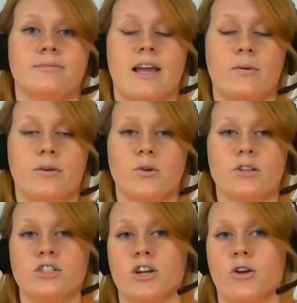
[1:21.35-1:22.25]
Now we're
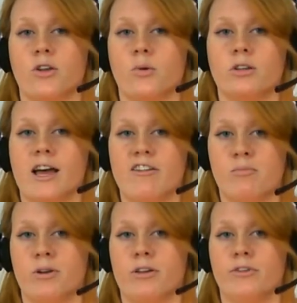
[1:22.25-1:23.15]
going to show you a
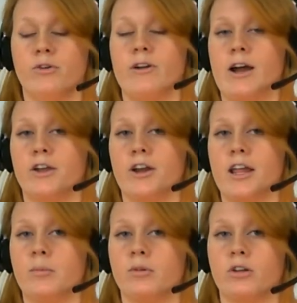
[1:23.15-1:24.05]
live preview of how you're
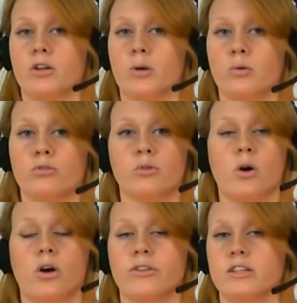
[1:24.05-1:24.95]
able to go through
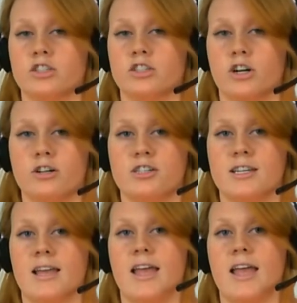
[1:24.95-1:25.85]
all these charts
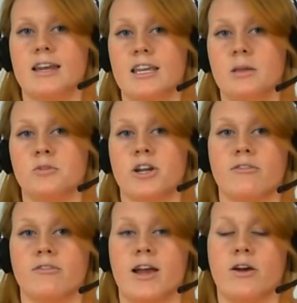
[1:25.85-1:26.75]
and keep
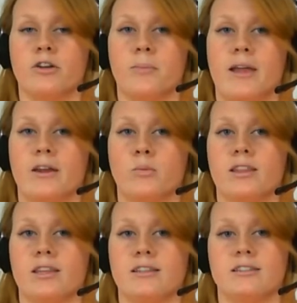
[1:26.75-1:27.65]
track of how your
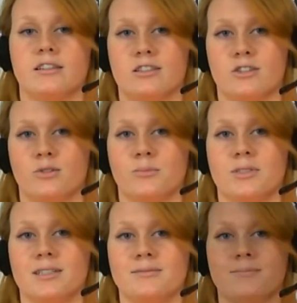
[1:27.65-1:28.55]
bandwidth is
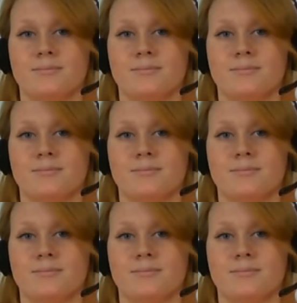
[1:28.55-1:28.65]
consumed.